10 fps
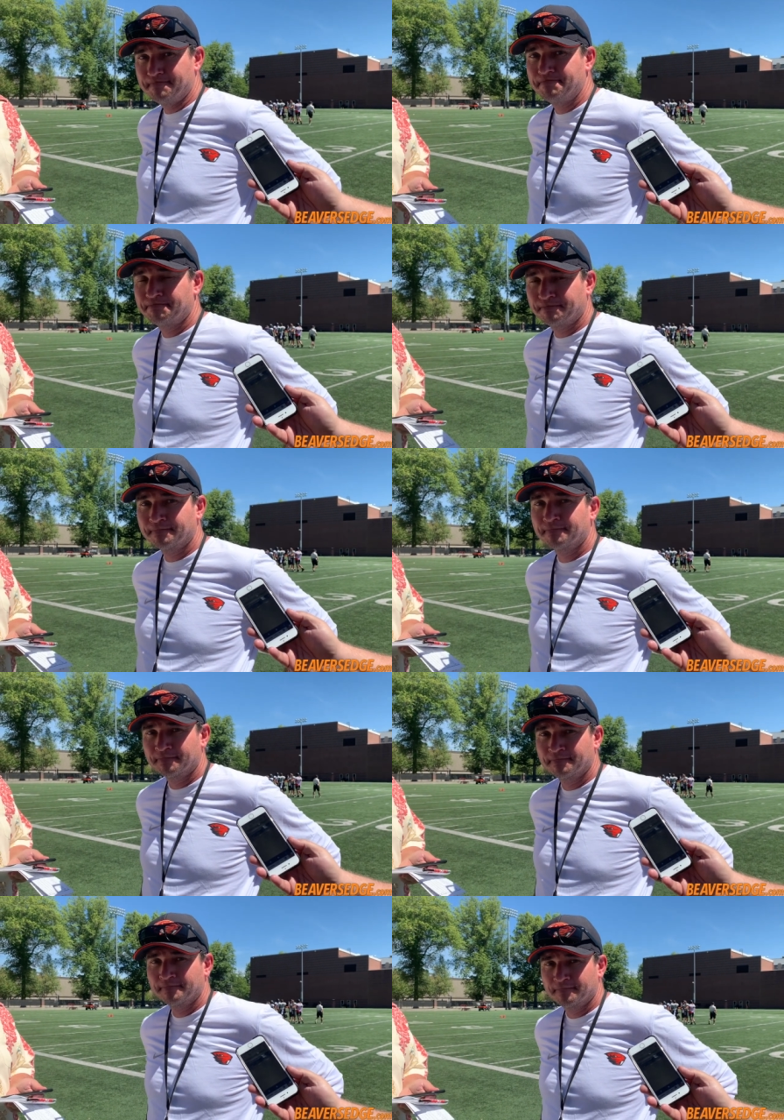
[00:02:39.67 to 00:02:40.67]
how
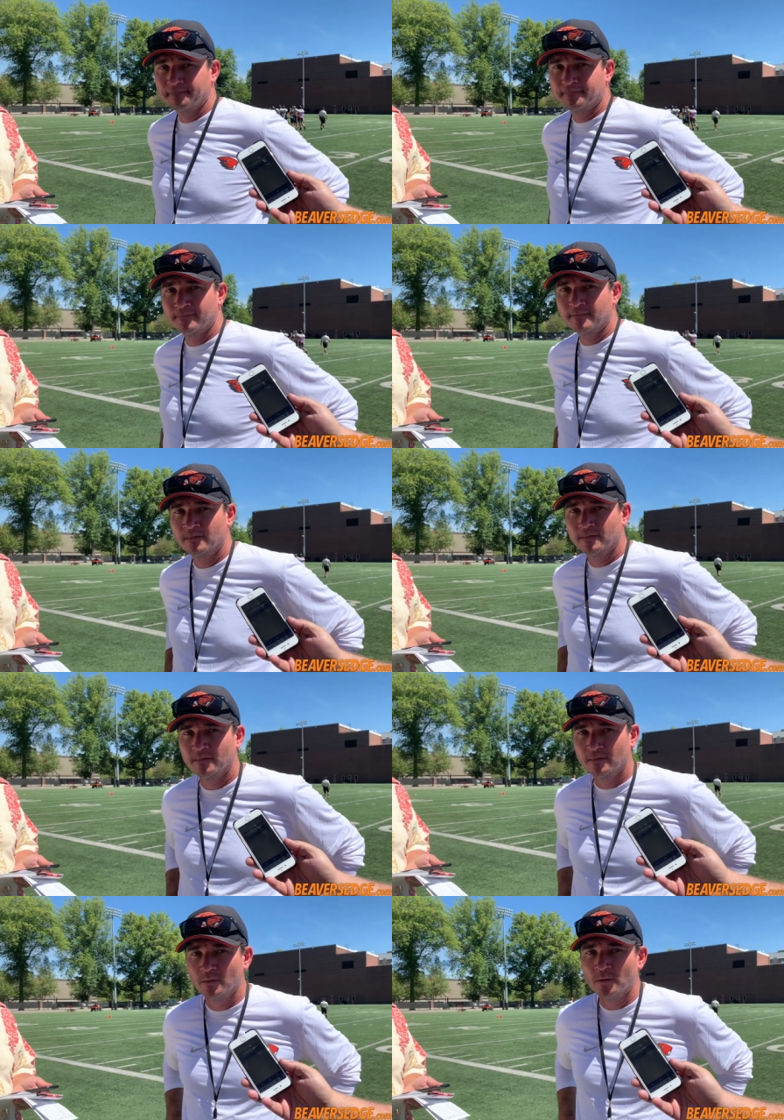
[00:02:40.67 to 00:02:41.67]
pleased are you with where he's
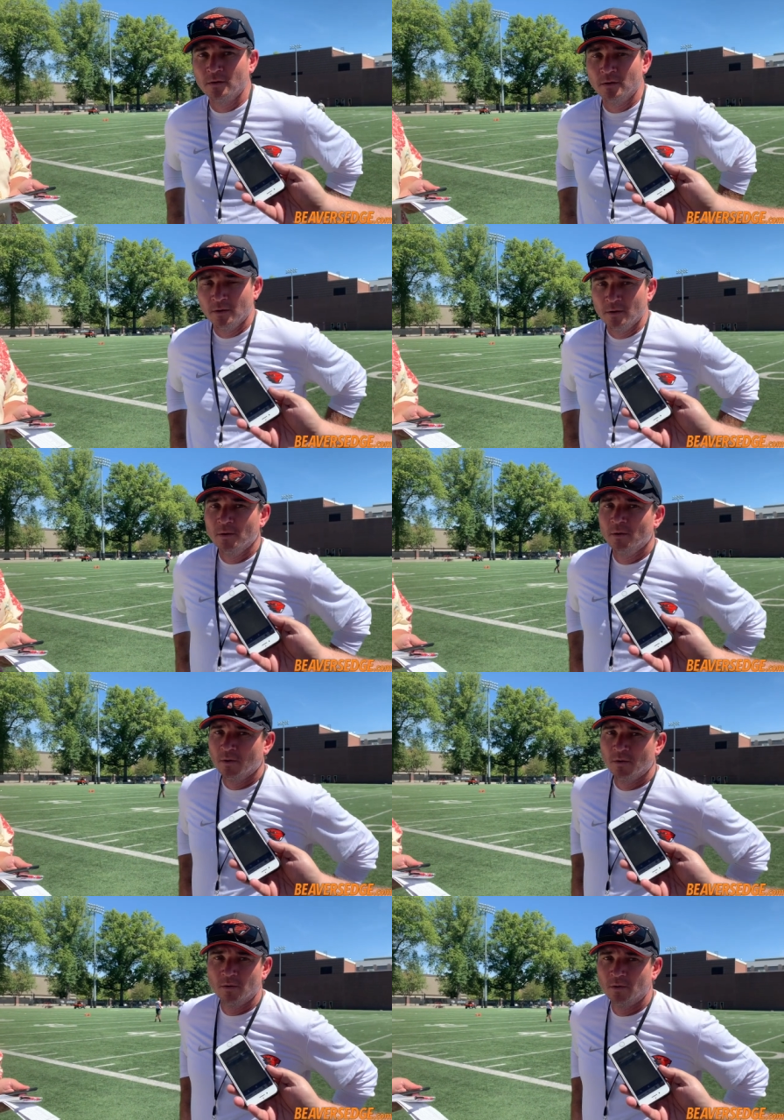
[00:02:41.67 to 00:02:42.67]
at and head into the year? Do you
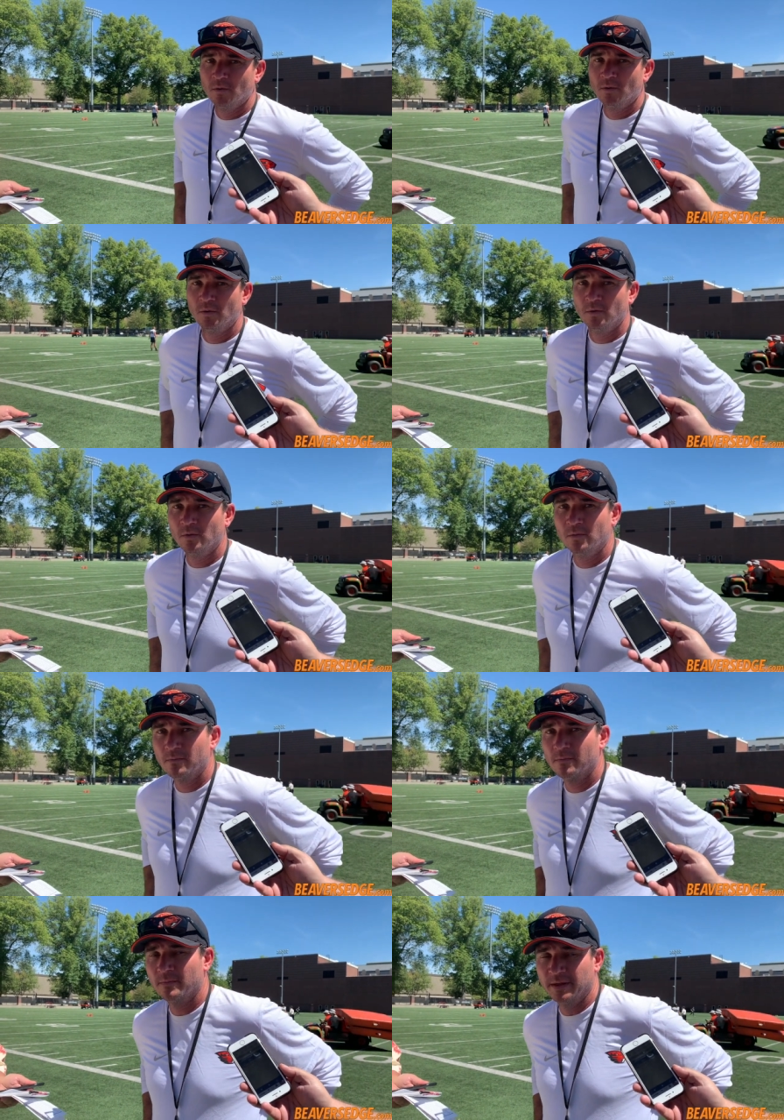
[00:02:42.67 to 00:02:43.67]
think he could be prime
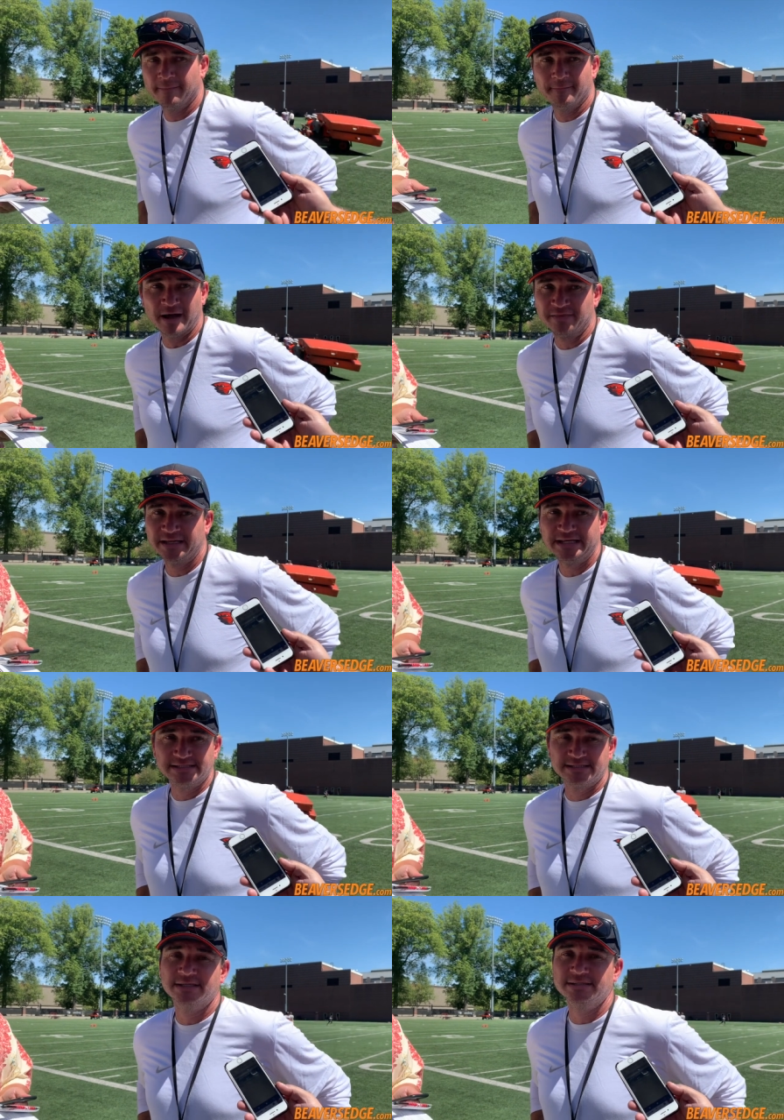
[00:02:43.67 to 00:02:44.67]
for? Yep, I think year?
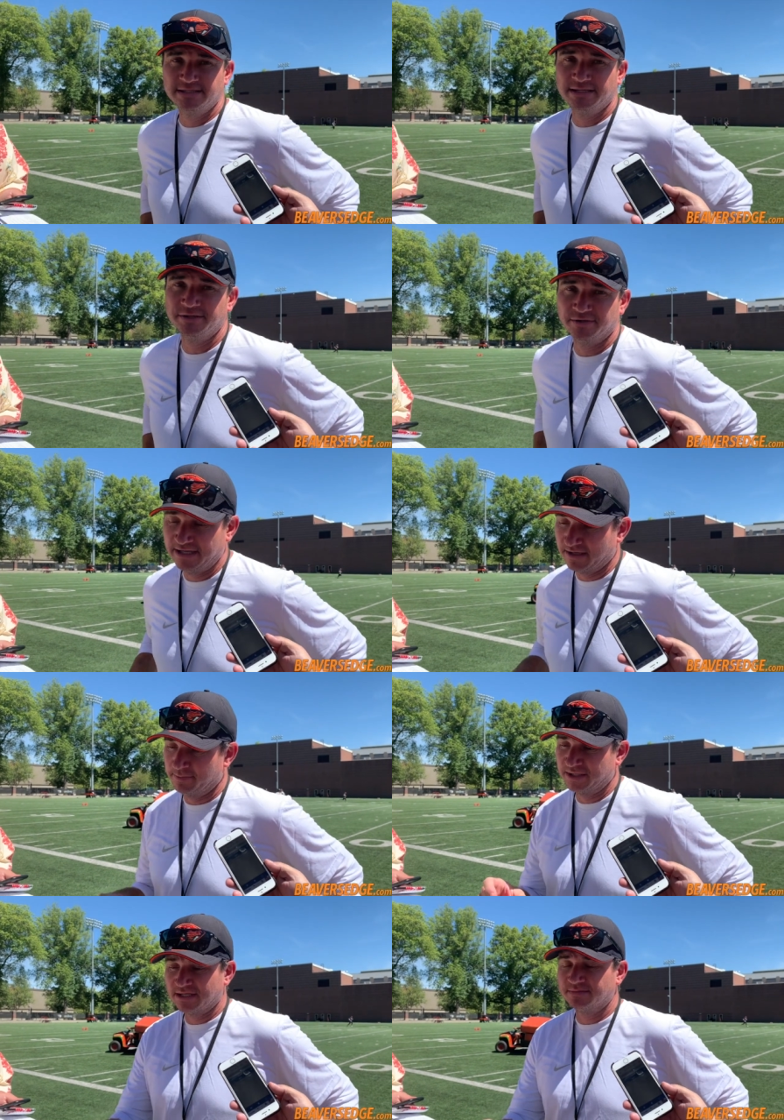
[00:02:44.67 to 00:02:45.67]
he's continued. He had a
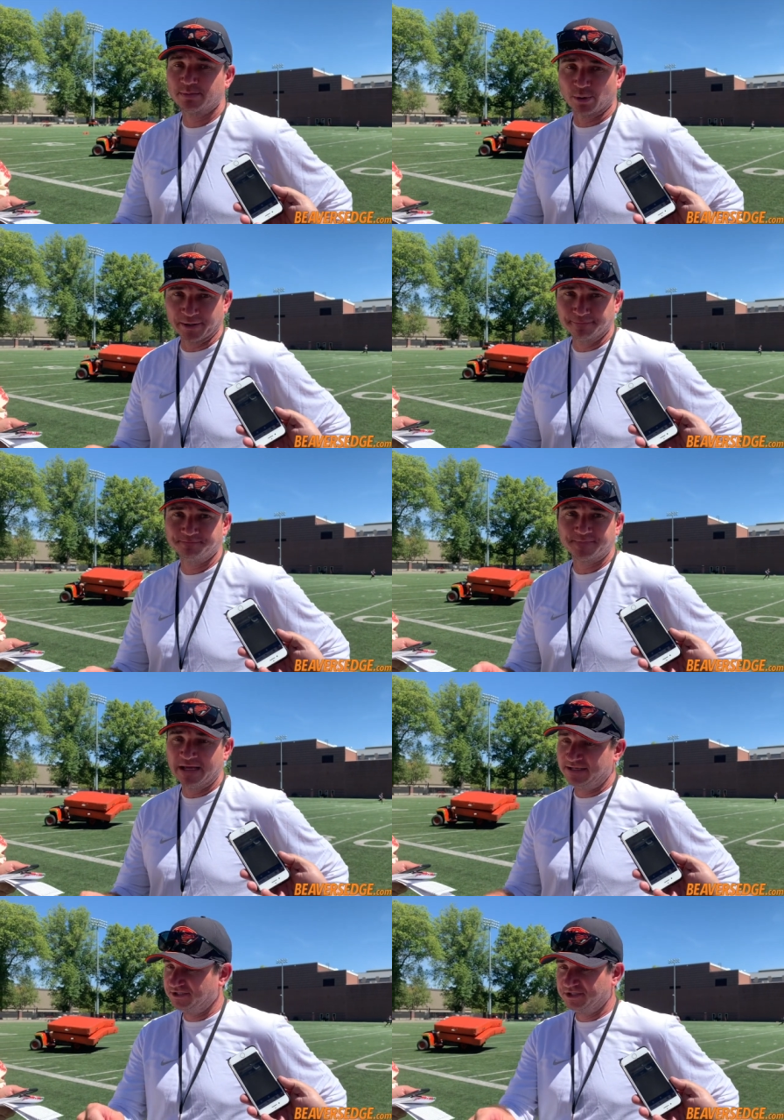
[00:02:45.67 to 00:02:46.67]
big time spring, yeah,
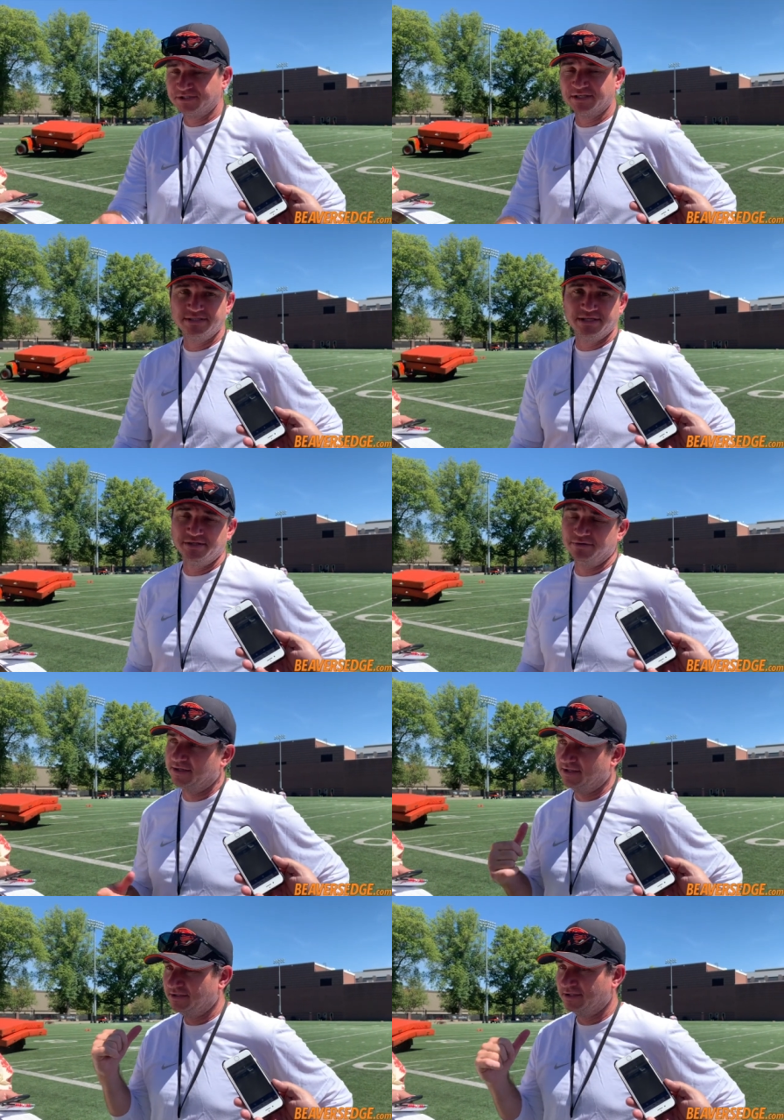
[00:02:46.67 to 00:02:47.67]
and he's just continued
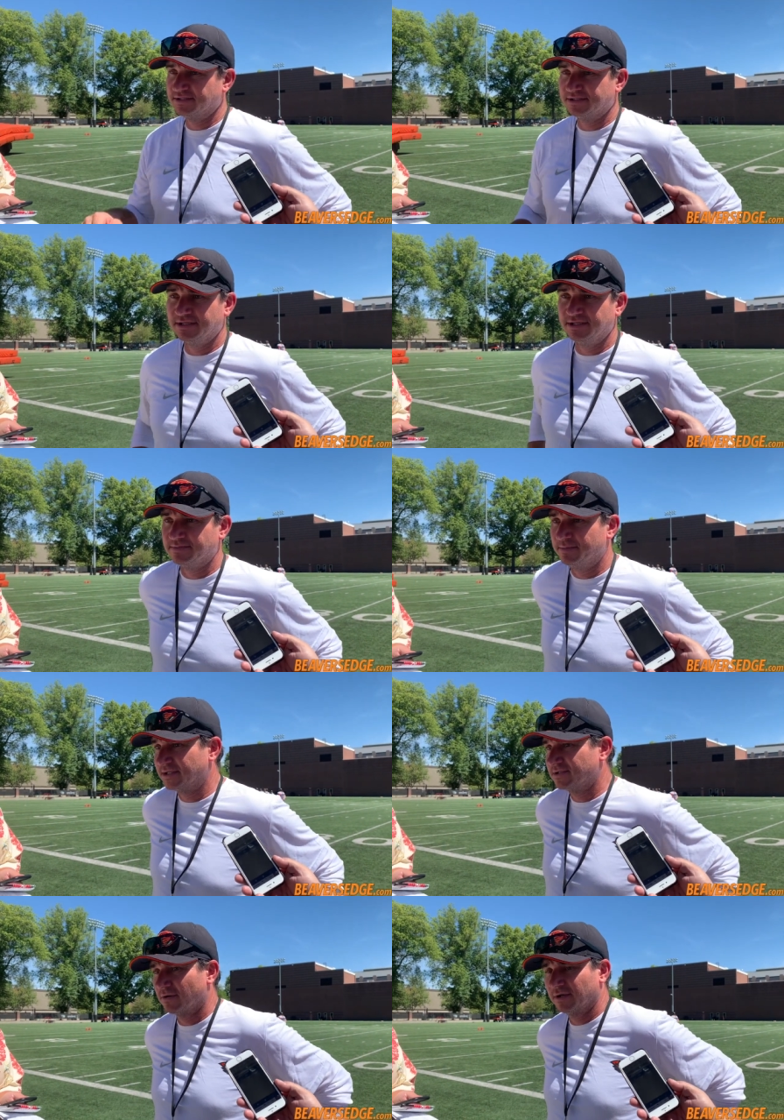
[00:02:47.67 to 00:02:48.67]
it. You can see it. He's a
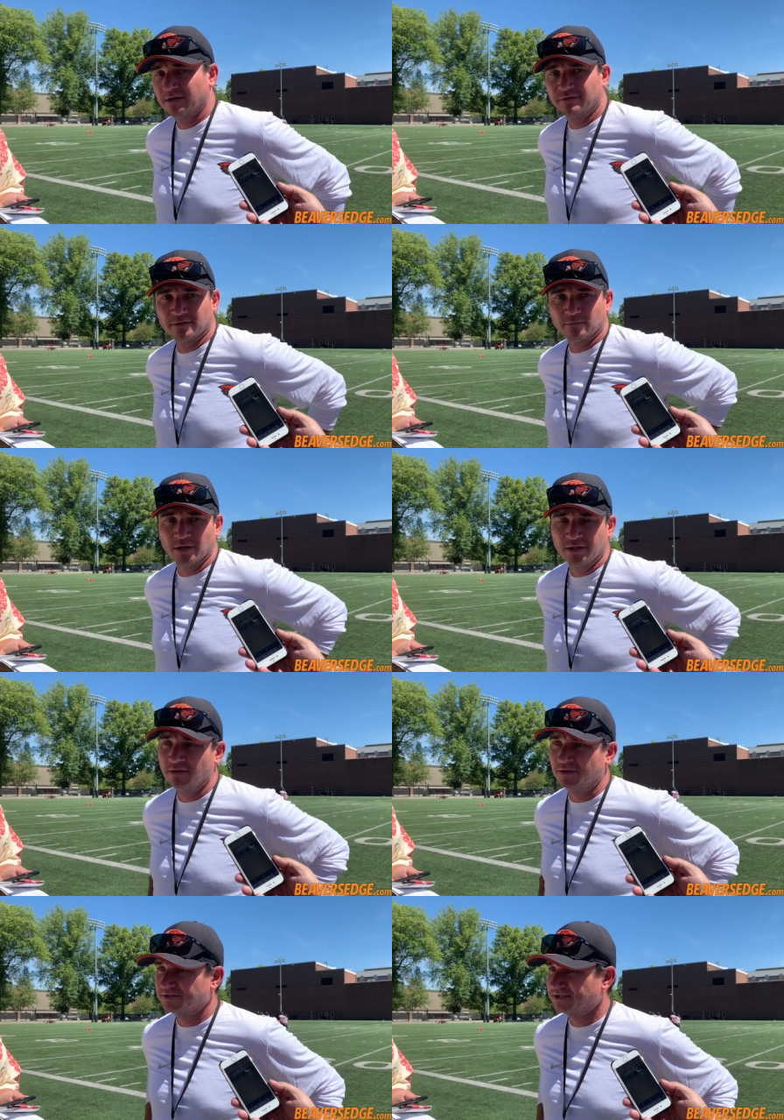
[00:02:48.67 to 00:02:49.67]
big target out there running.
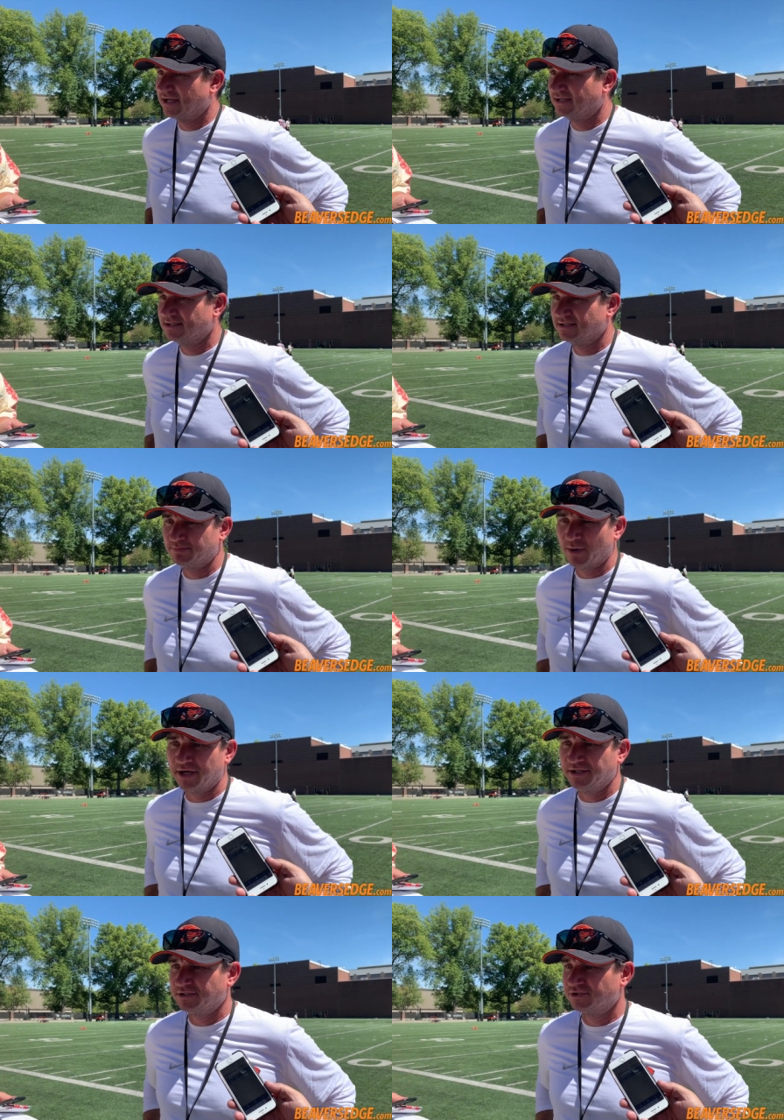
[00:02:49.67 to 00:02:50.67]
Understands his
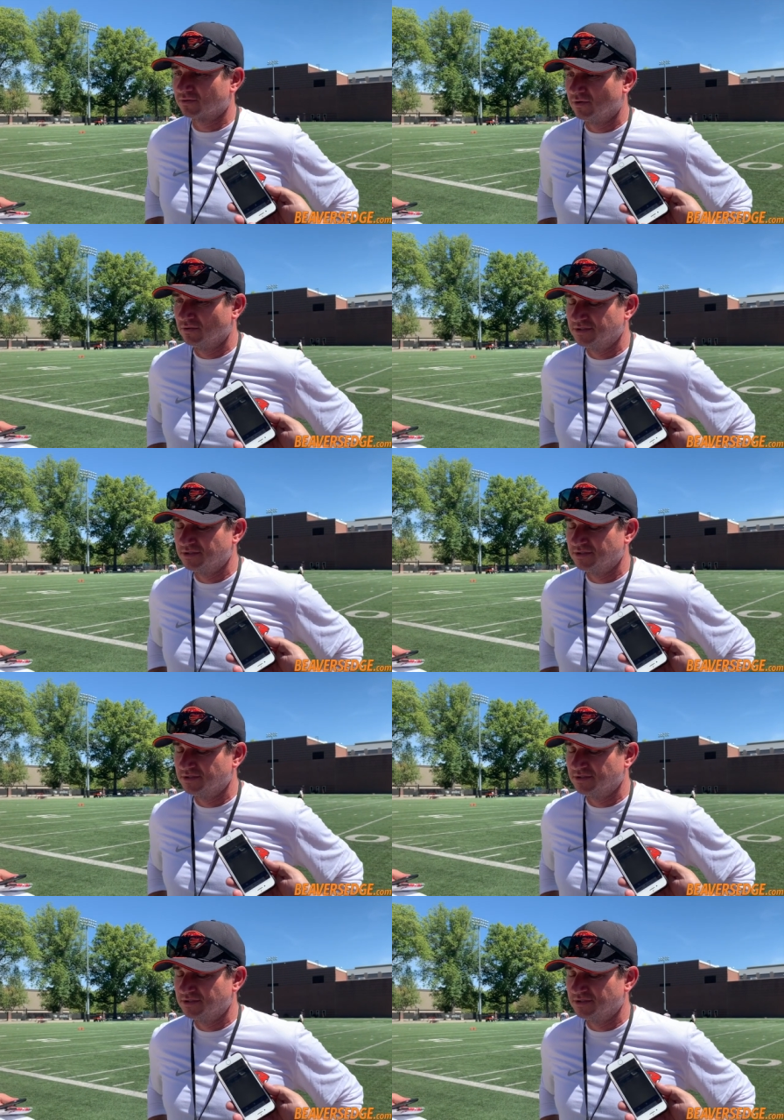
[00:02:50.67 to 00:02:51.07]
body control.